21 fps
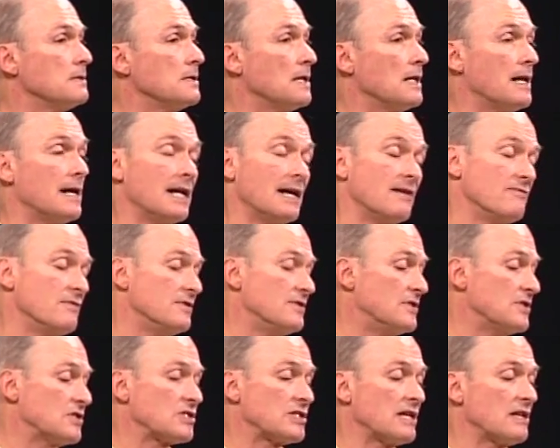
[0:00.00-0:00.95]
I have the
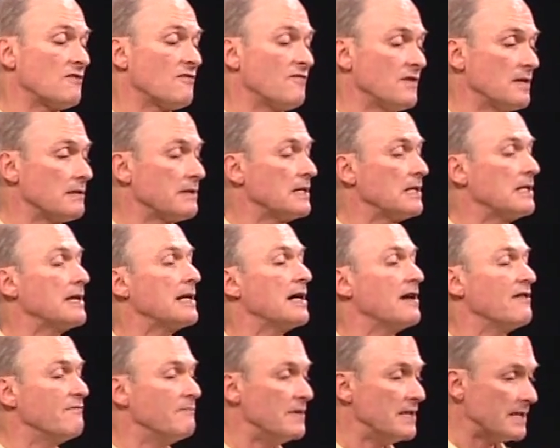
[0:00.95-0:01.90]
distinct feeling that
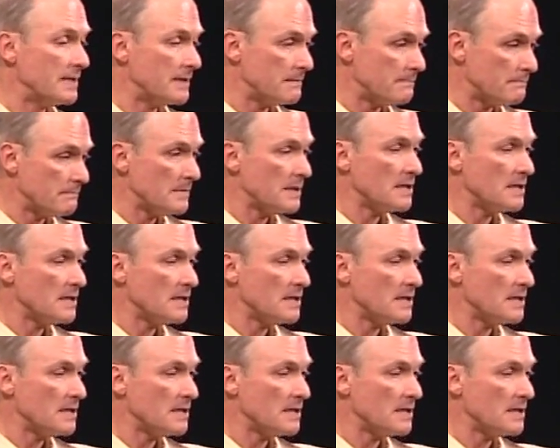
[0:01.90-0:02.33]
I've been